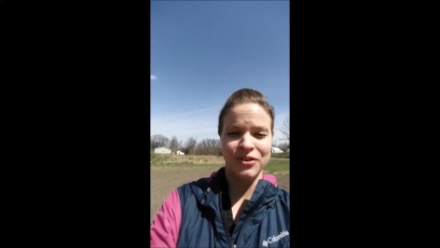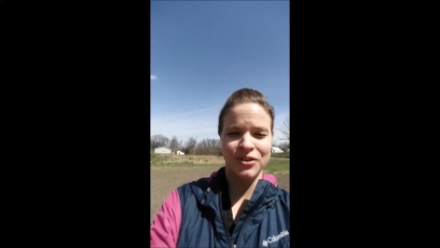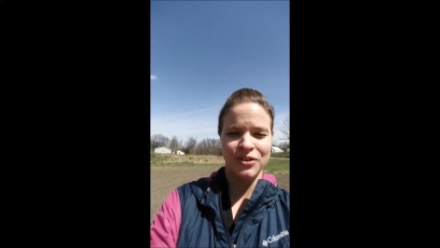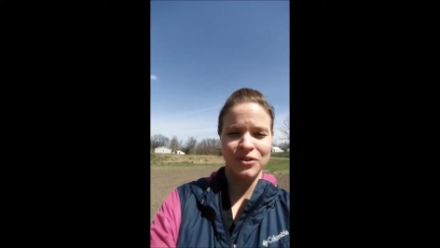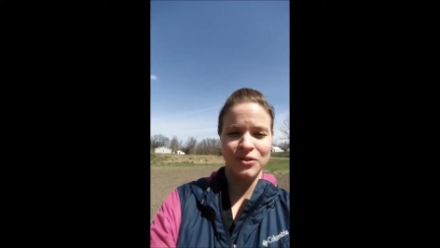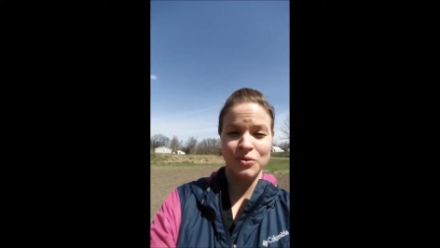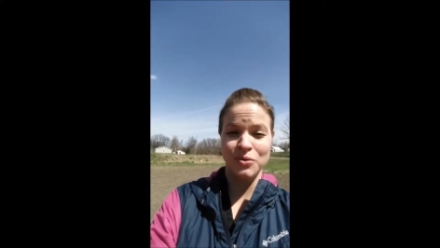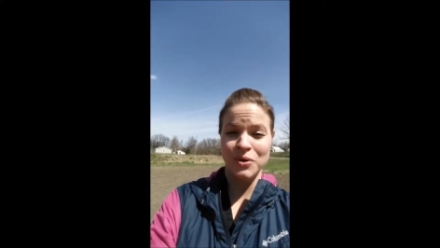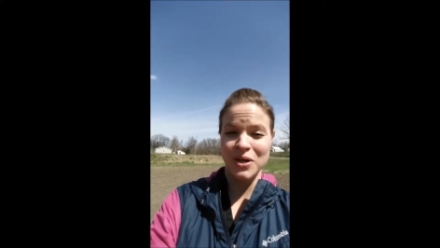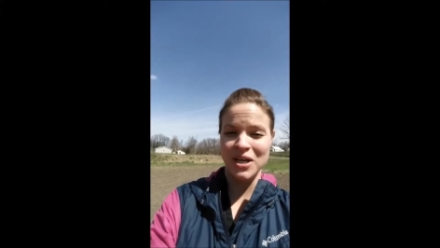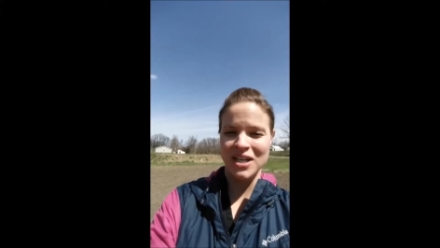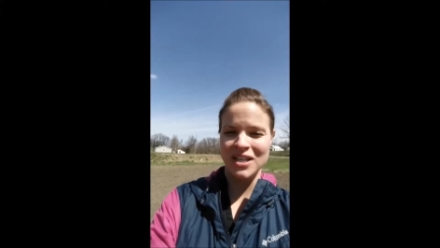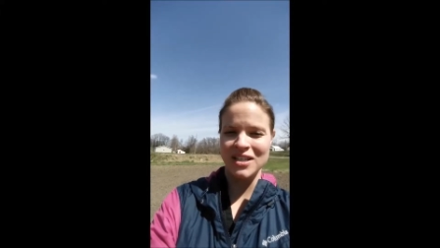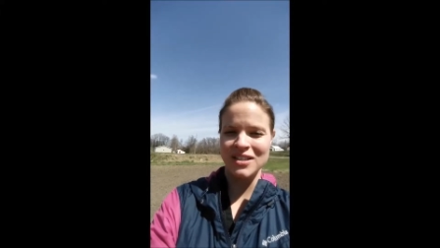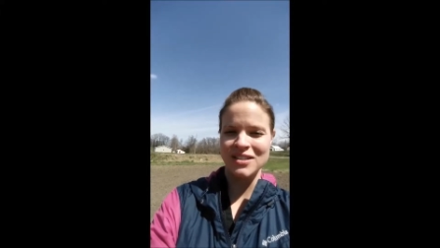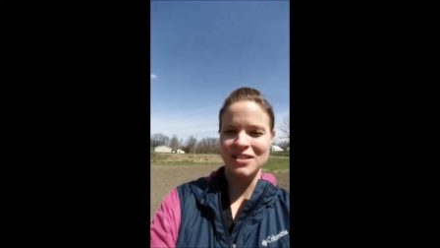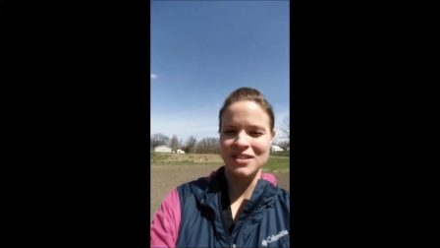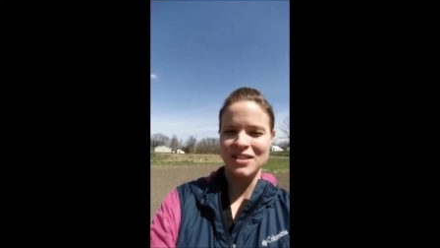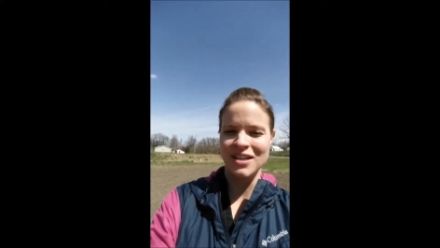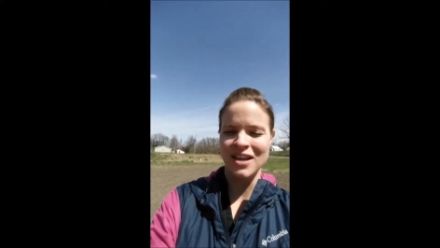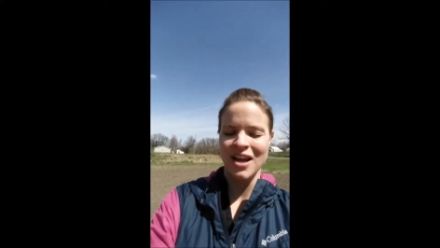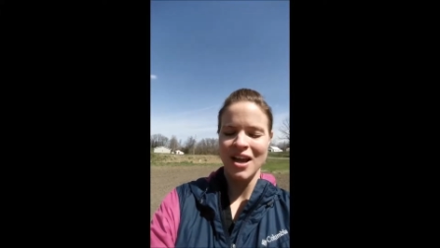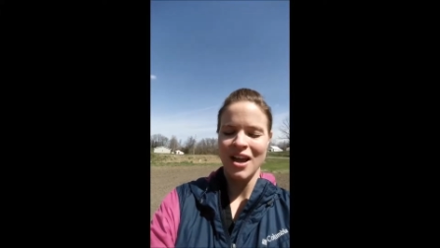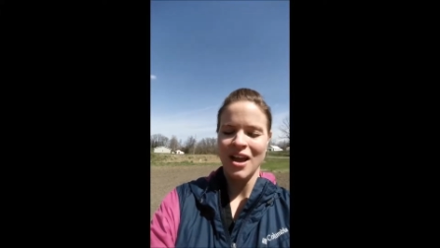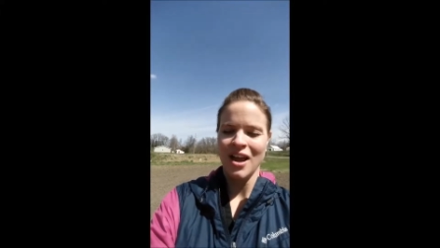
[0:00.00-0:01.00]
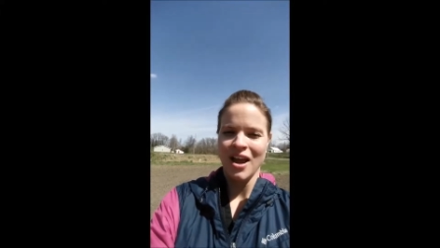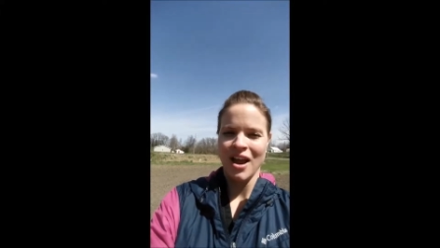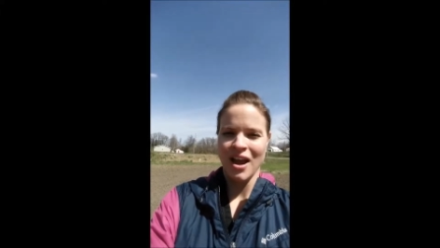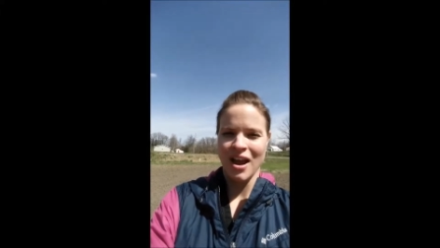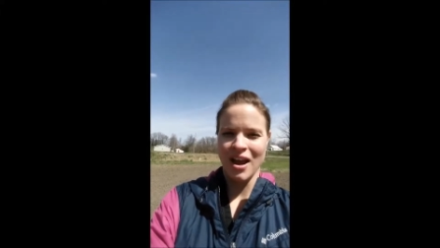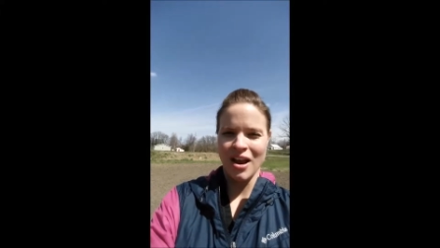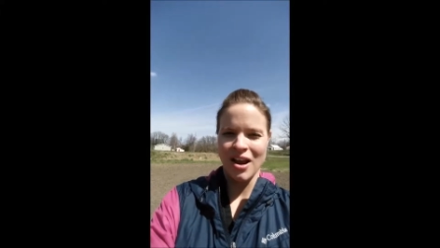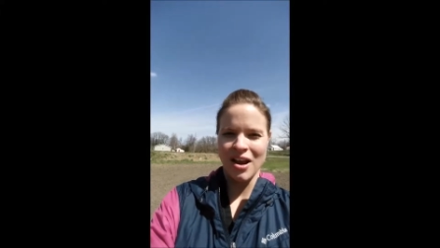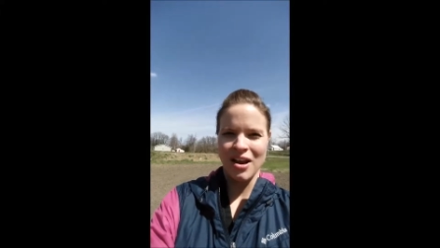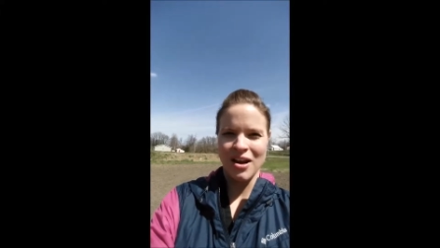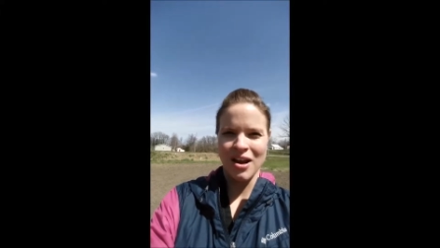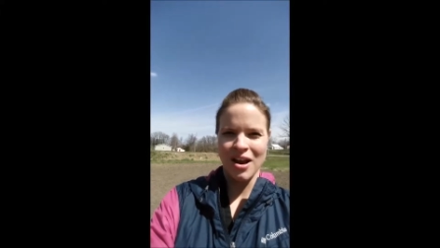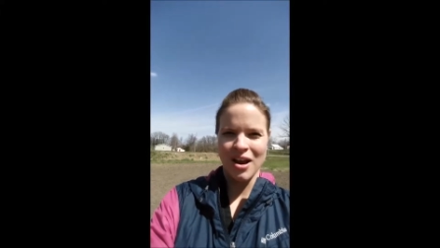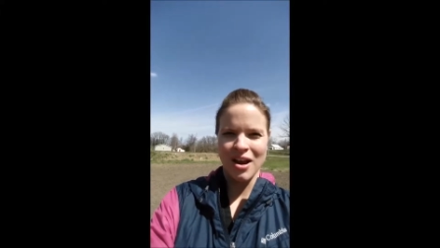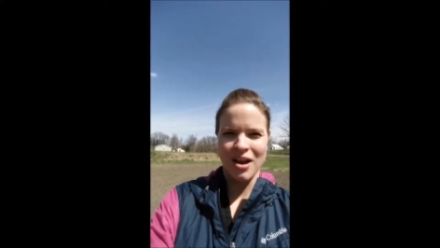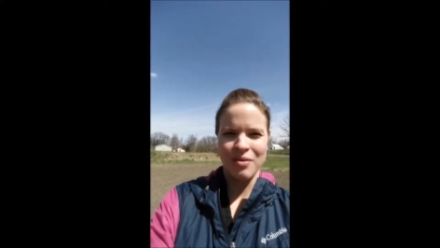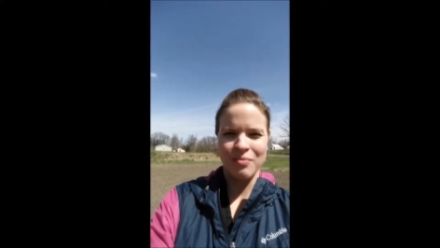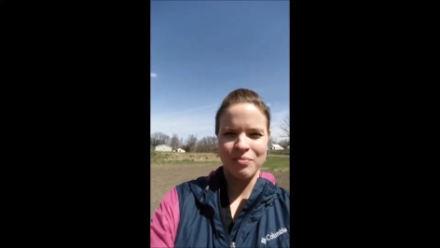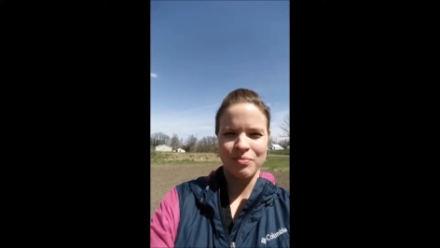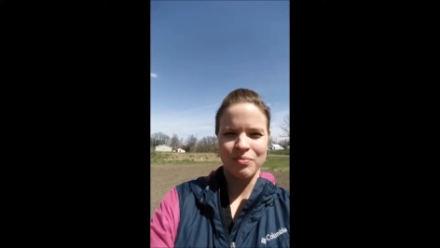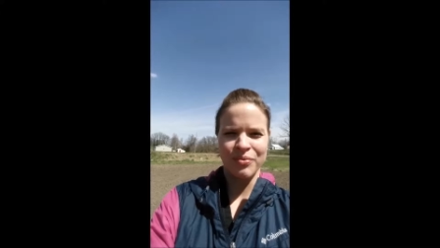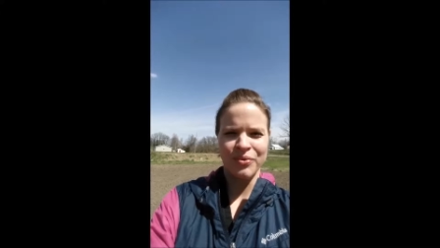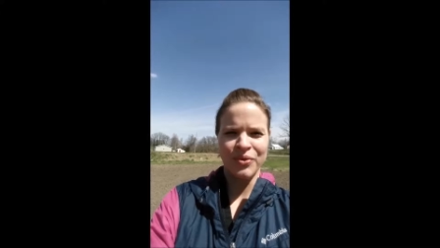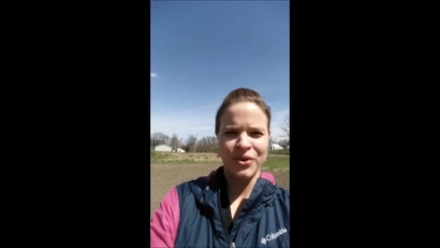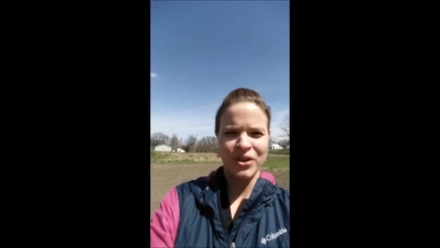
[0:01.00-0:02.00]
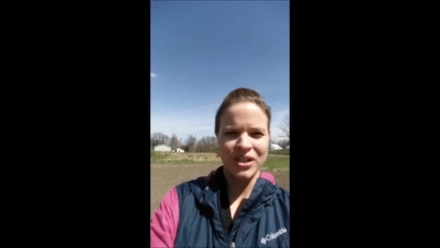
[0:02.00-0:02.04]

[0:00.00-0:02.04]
few weeks and uh,